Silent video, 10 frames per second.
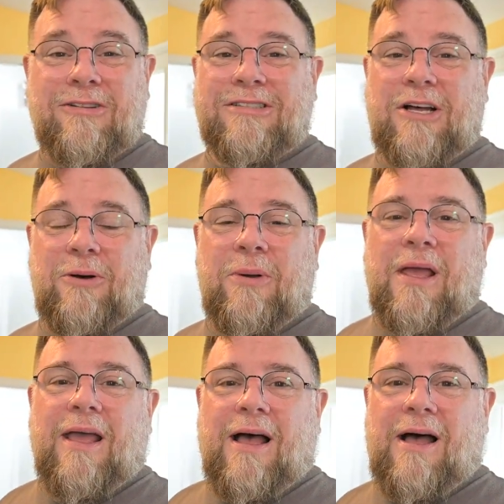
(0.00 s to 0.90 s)
So
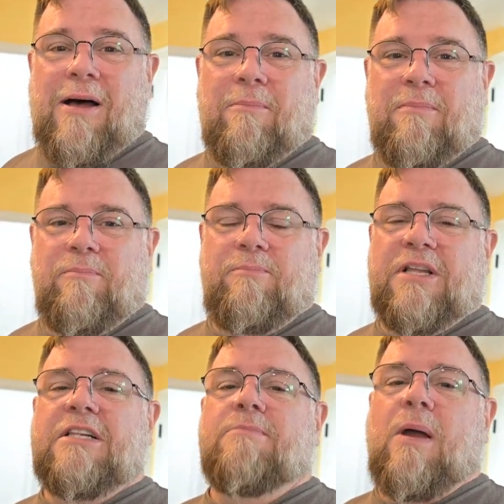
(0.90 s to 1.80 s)
um,
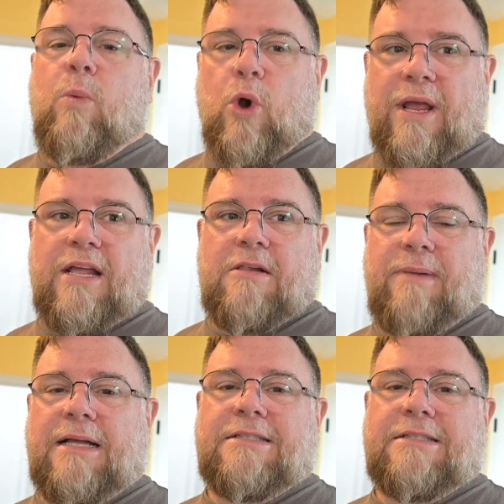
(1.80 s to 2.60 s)
this is my working space.